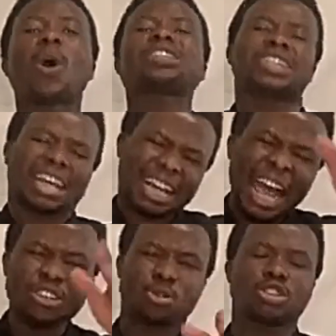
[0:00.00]
What
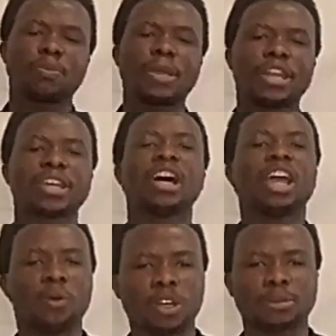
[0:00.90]
Christ was meaning,
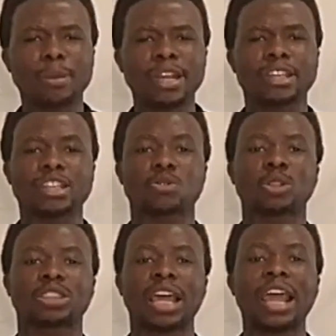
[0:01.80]
He was meaning this,
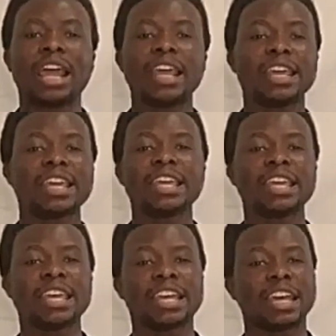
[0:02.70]
was
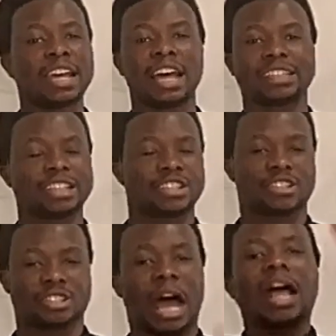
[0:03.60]
saying this,